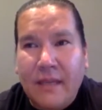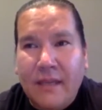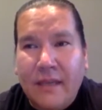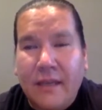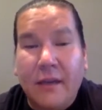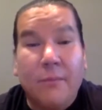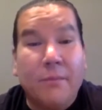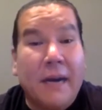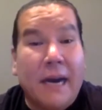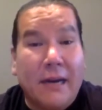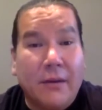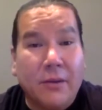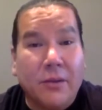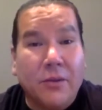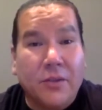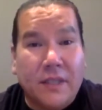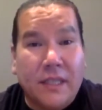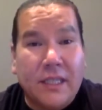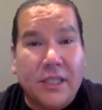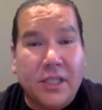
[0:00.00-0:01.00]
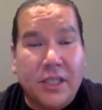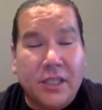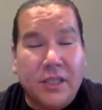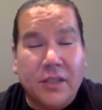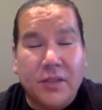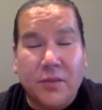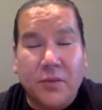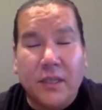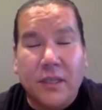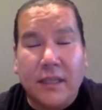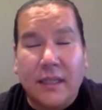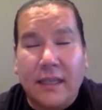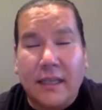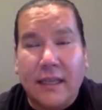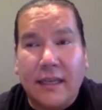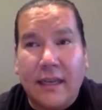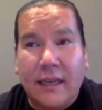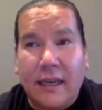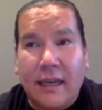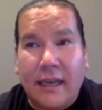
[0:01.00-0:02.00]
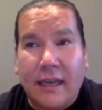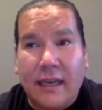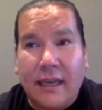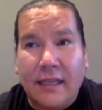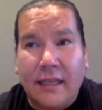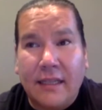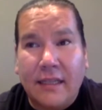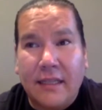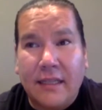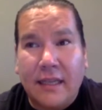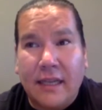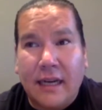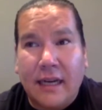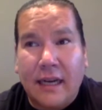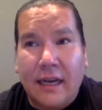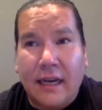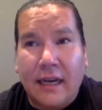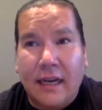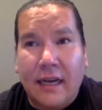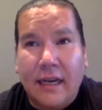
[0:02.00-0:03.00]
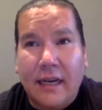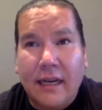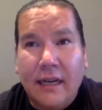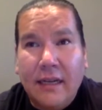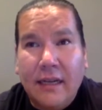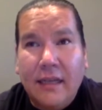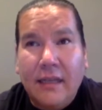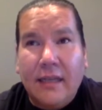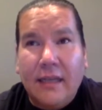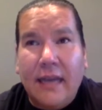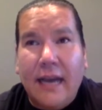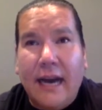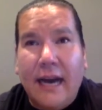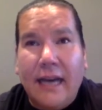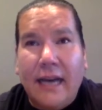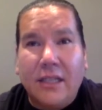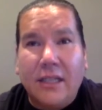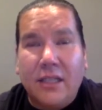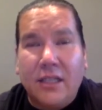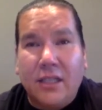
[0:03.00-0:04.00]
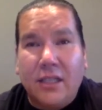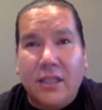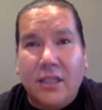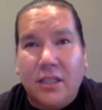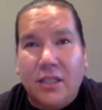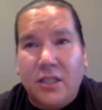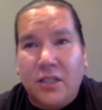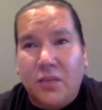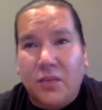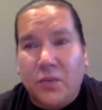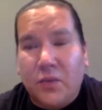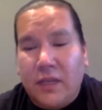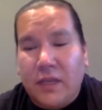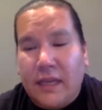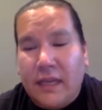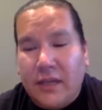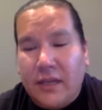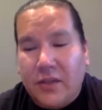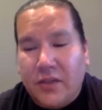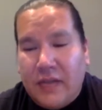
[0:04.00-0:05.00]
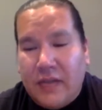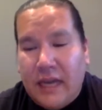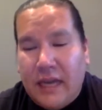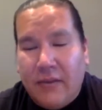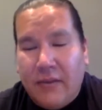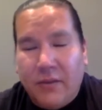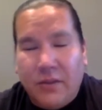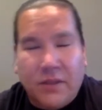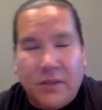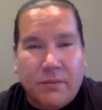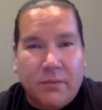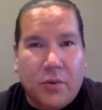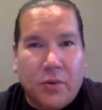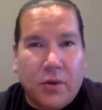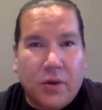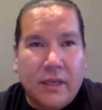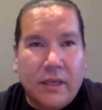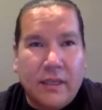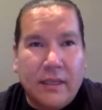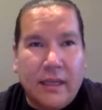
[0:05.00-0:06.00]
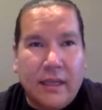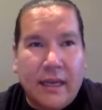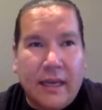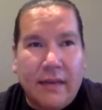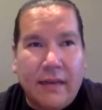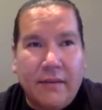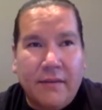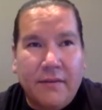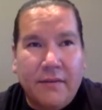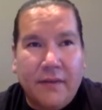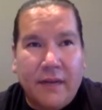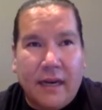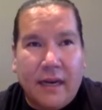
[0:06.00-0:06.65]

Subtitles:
compound those teachings, really. And yeah, you just really understand what's important in life.